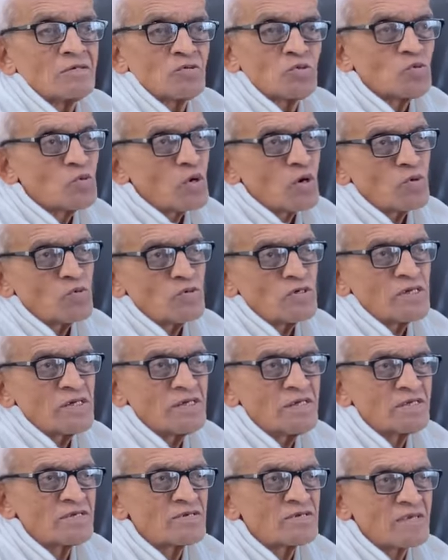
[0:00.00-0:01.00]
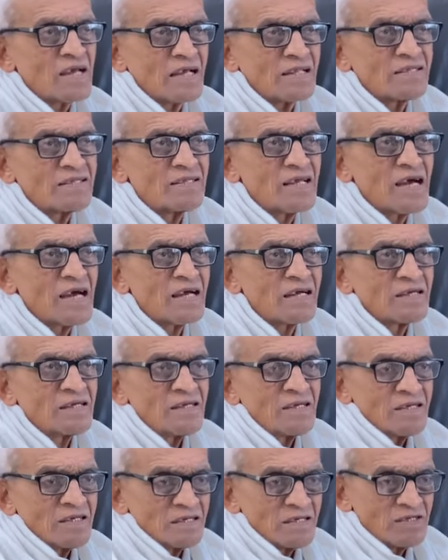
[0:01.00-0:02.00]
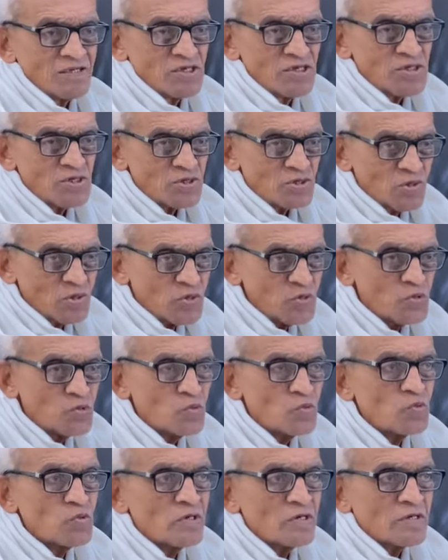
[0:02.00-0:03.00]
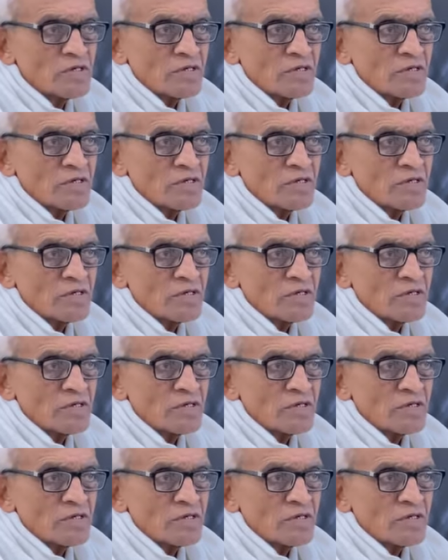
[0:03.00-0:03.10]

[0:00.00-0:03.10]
throughout his sadhana this clue